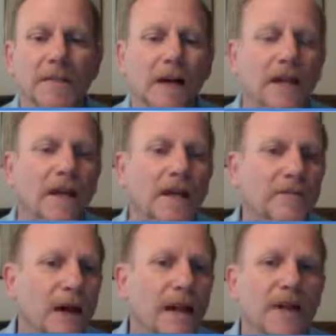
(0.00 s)
in my life,
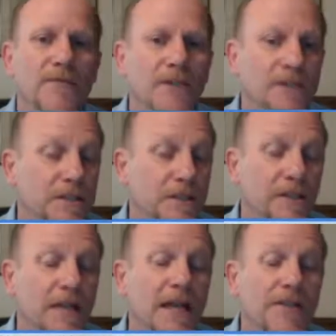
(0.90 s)
I have just in
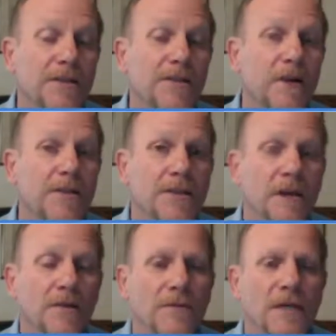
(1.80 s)
the last year
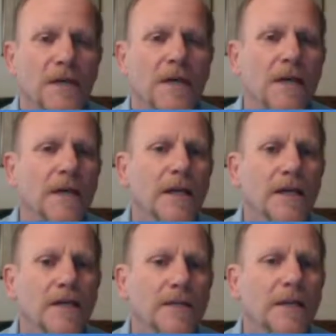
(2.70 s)
ourselves,
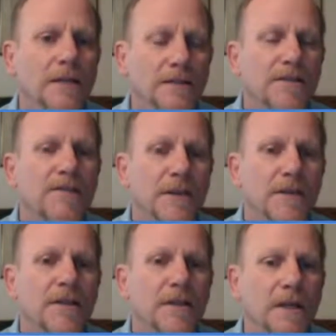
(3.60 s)
and it's a
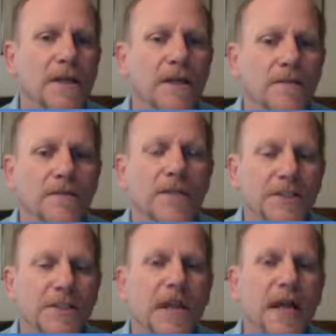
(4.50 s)
very, very
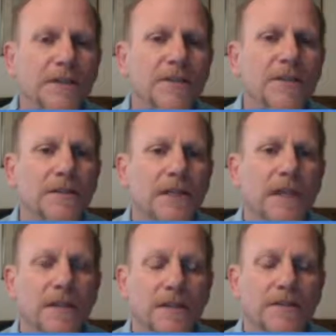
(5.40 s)
challenging
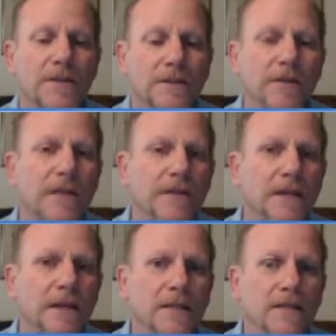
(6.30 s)
thing, and it's a great
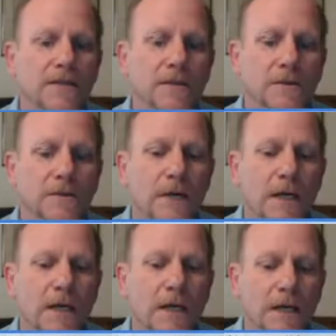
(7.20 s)
thing
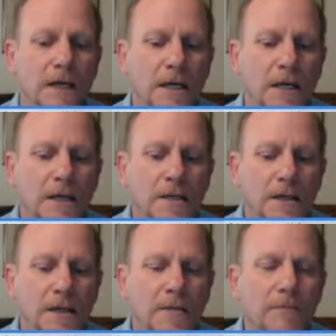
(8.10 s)
to
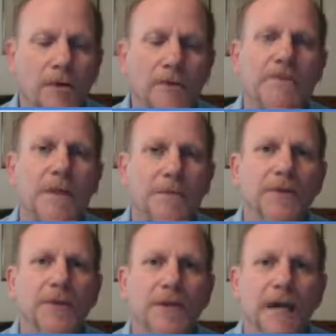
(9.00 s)
it pulls
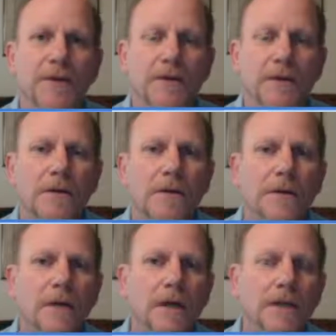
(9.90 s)
people together,
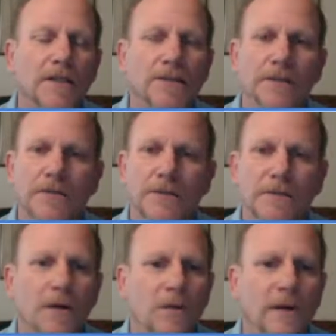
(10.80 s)
gives you
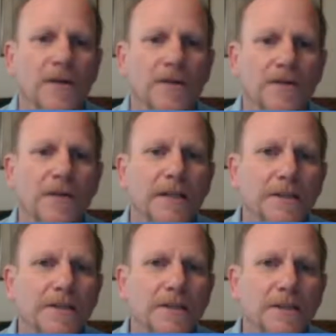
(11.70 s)
a way to
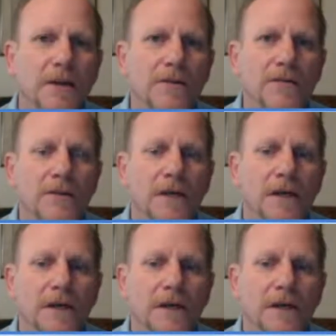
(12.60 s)
strengthen yourselves,